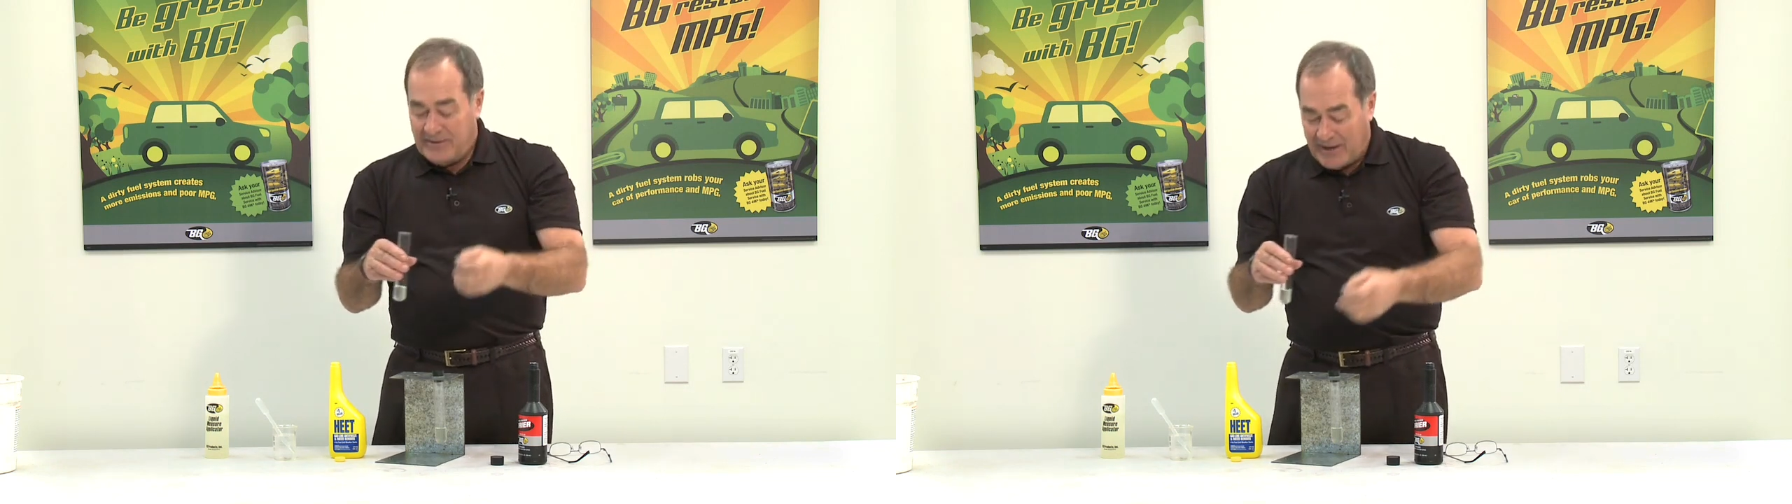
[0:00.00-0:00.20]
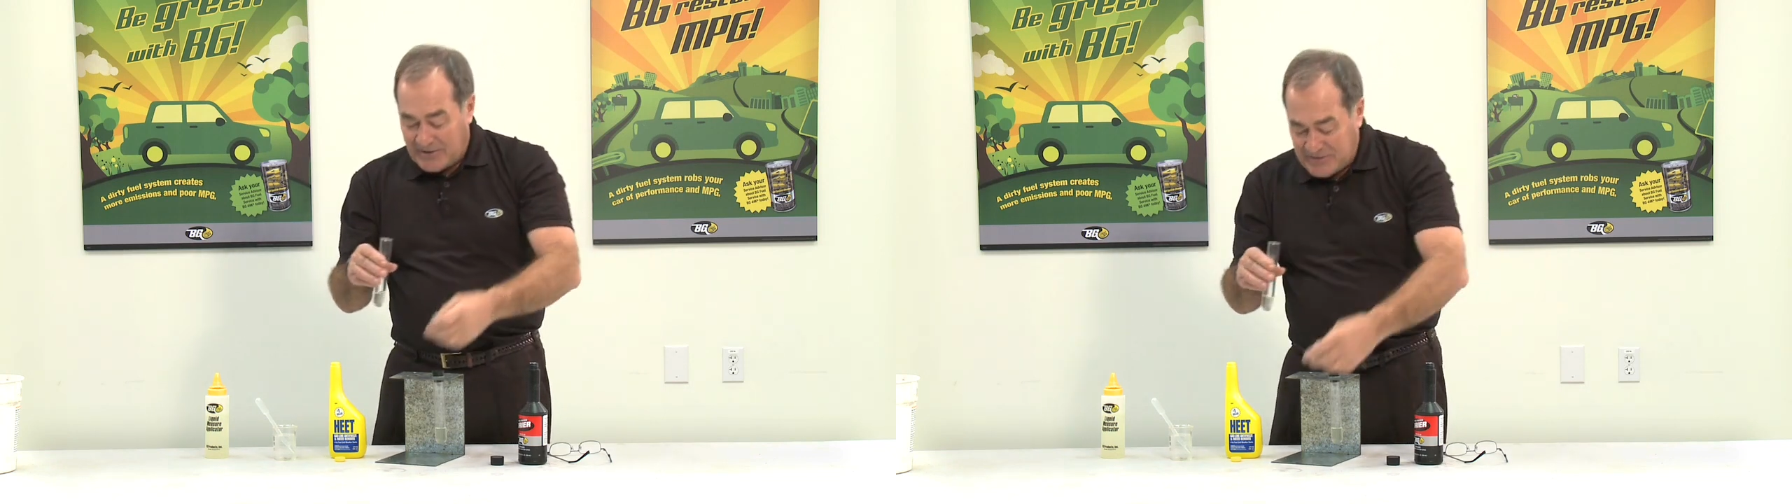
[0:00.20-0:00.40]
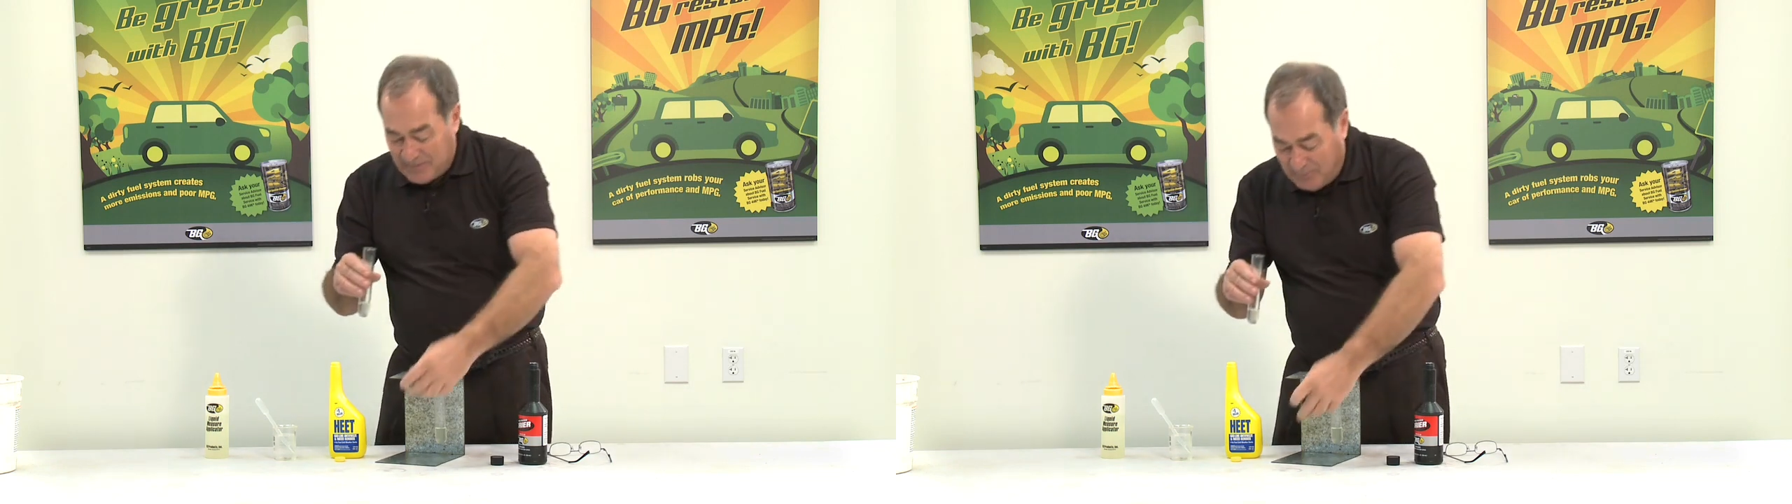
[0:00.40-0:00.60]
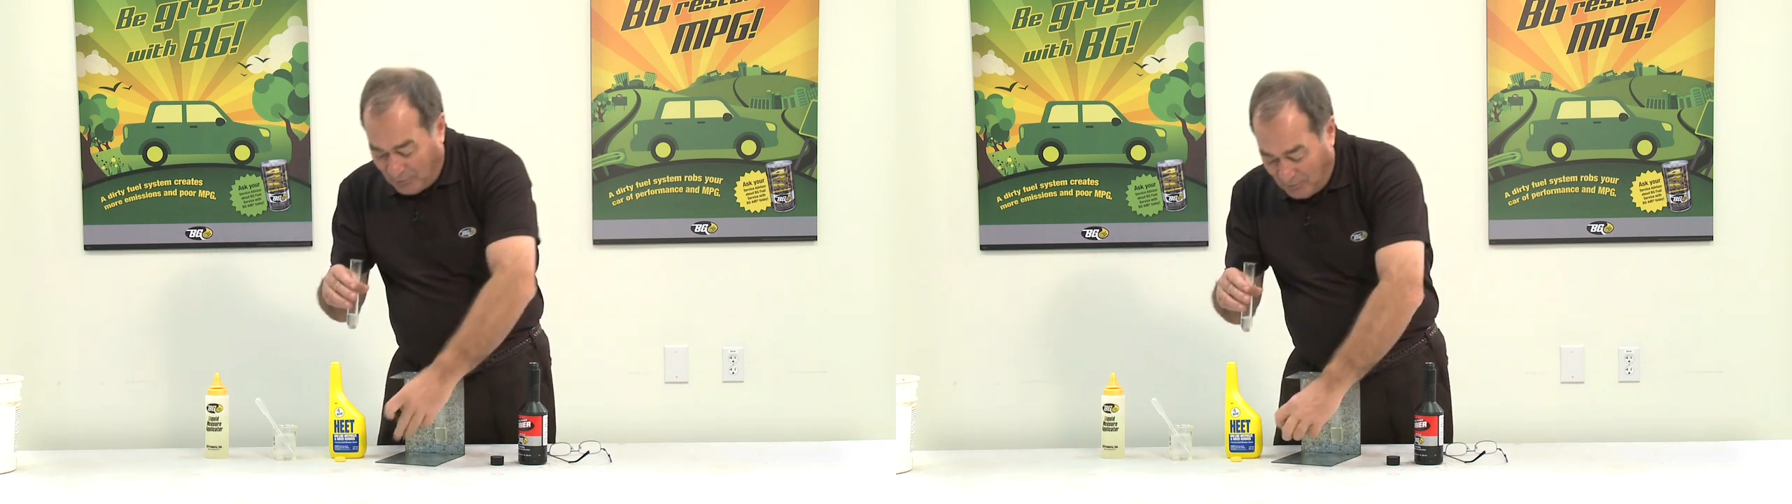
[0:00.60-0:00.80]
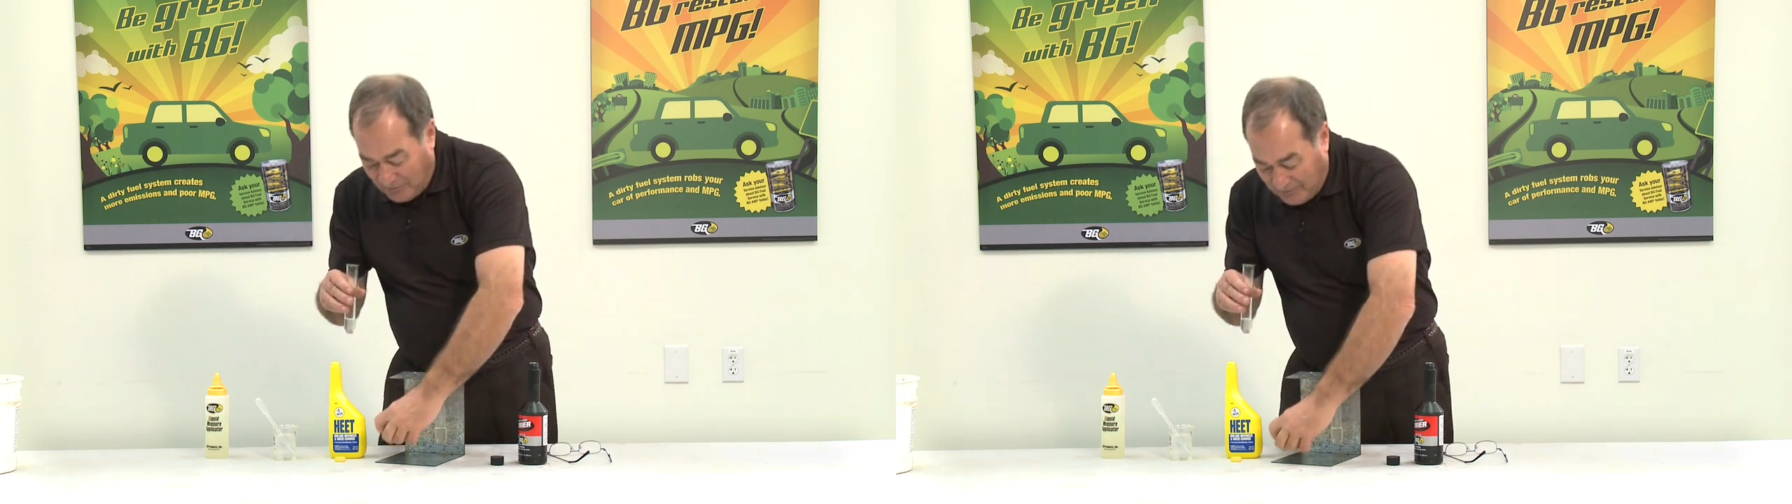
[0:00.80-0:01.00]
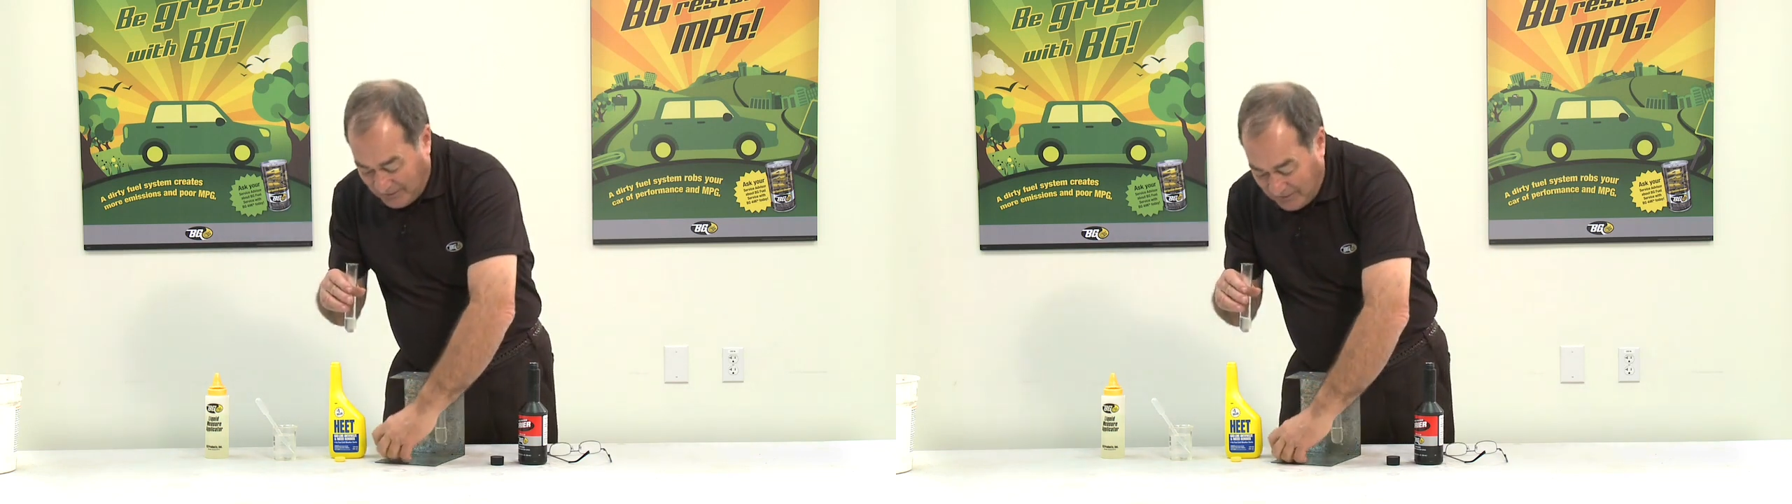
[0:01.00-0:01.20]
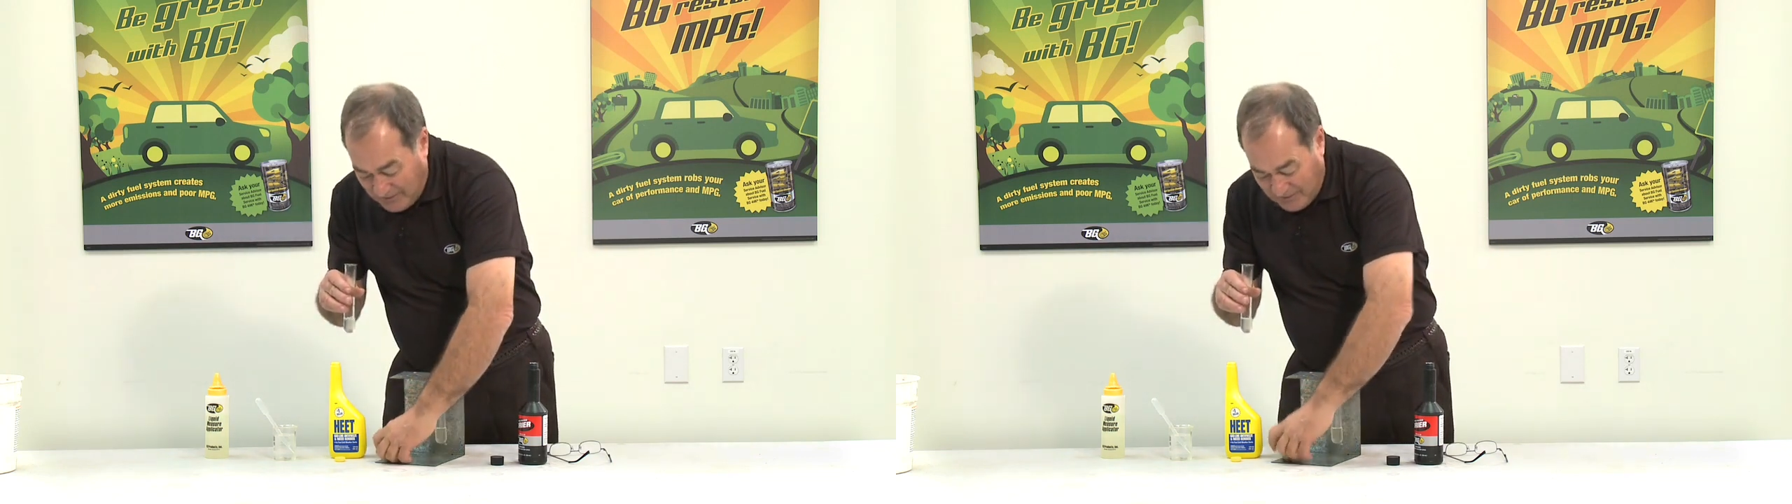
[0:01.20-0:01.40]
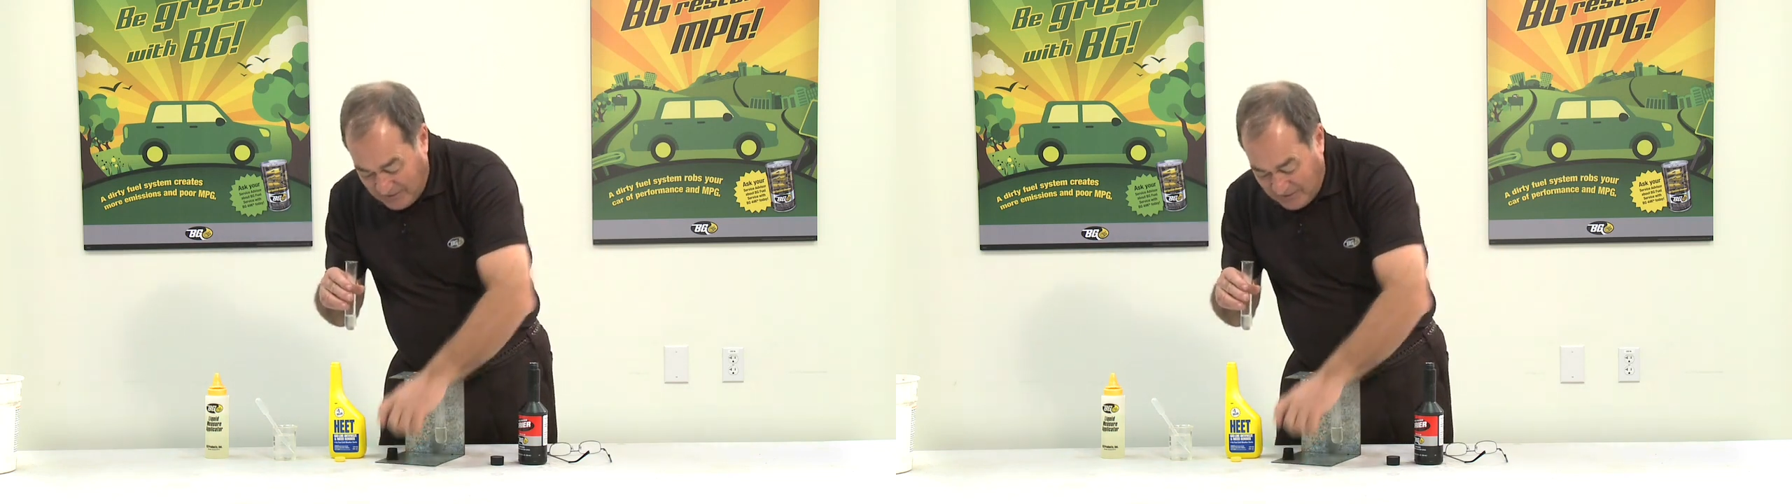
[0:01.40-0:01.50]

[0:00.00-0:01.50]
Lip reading: That's the important thing.